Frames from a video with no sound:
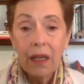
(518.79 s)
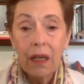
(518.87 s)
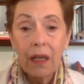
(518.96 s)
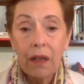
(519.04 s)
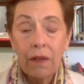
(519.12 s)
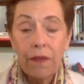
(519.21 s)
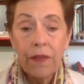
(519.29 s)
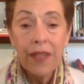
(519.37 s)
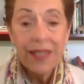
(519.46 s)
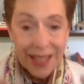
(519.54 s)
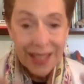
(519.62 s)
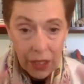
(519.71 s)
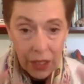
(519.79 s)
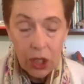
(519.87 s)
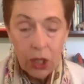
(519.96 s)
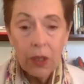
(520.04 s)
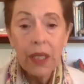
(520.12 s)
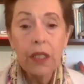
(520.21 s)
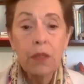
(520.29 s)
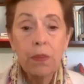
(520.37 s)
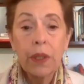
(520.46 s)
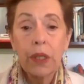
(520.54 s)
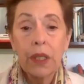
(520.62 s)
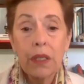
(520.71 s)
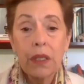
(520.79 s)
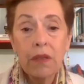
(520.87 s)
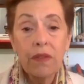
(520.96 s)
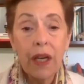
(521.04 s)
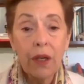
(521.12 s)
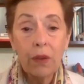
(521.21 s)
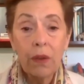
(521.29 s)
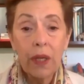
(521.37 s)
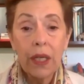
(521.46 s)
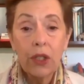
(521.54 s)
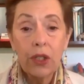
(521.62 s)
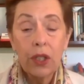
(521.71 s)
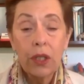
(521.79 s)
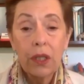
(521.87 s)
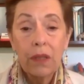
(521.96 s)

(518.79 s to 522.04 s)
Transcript: of the sensory experience of outrage.